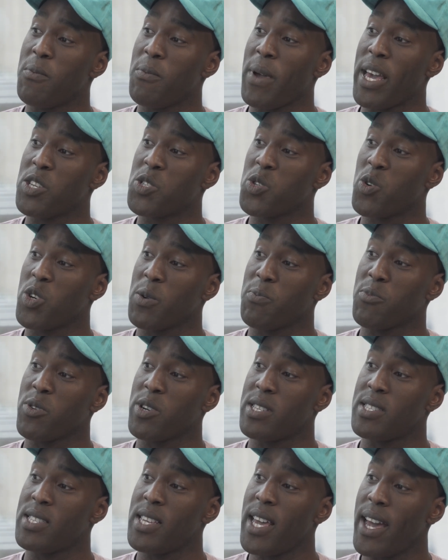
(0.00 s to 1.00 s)
make sure to
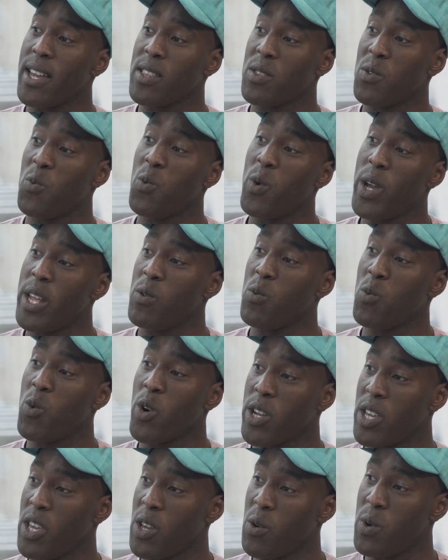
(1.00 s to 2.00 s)
protect when
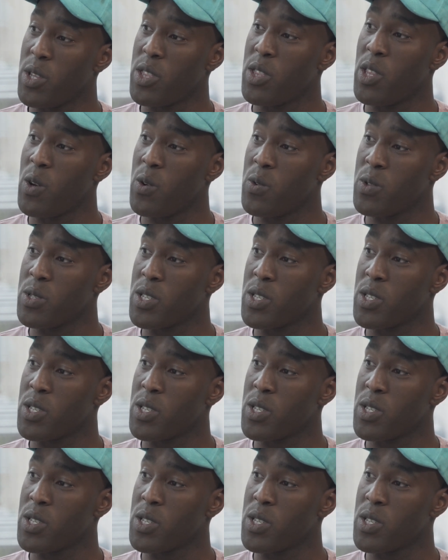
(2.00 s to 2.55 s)
working with those